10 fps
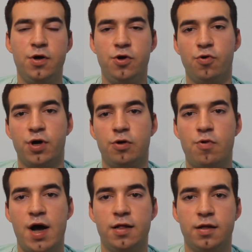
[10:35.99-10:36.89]
you can
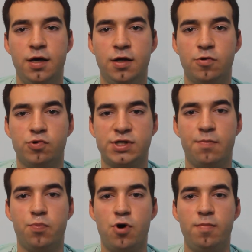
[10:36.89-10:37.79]
run into
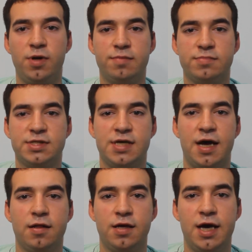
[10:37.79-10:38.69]
some problems
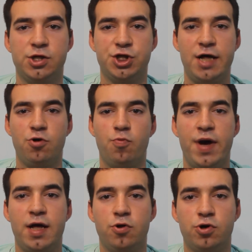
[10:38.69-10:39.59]
and get shadow
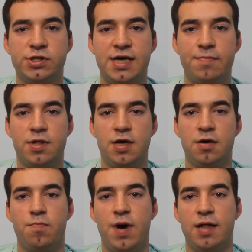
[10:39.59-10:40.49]
banned or
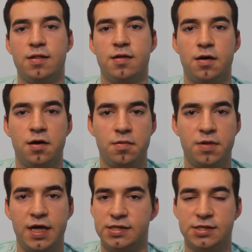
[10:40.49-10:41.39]
something, but
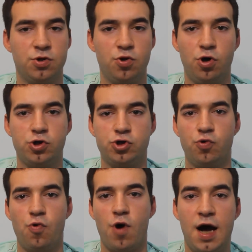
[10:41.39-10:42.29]
that's not
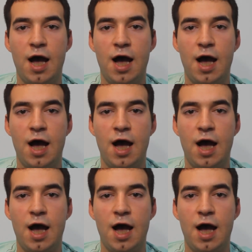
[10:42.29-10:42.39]
true.